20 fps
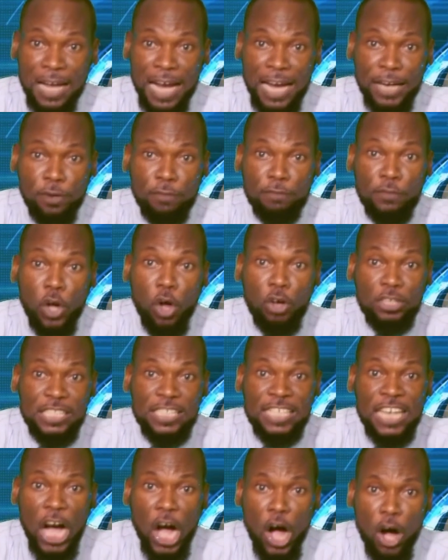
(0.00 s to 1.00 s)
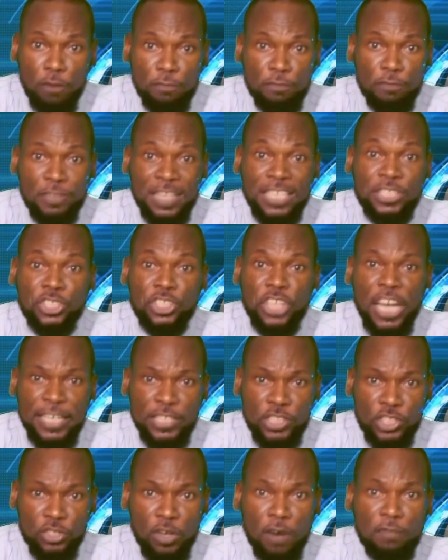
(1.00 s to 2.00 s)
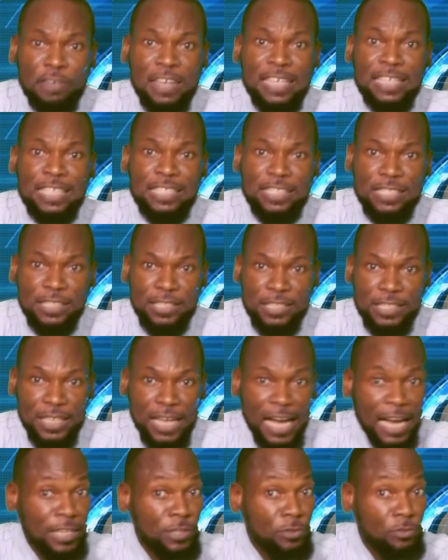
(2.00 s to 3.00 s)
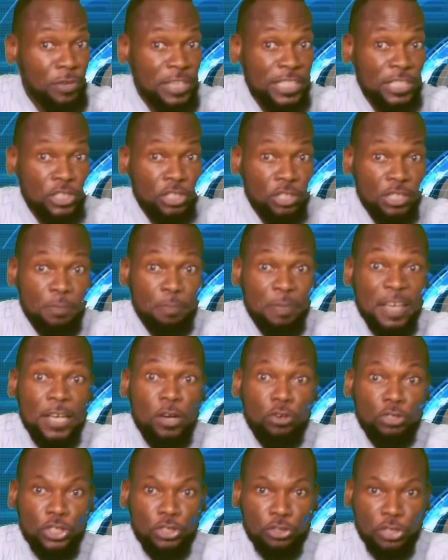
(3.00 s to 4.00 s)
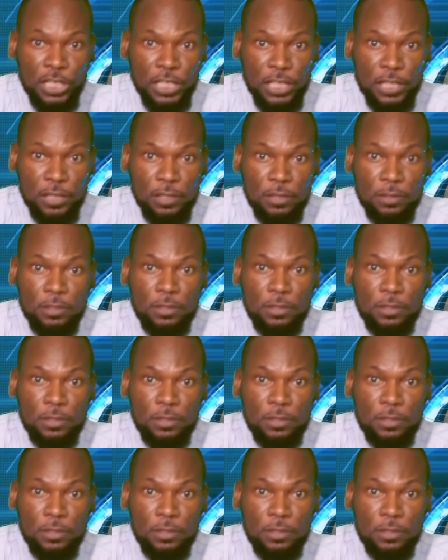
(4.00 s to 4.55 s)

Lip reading: and of cutting off the chains of ethnicity and religious bigotry.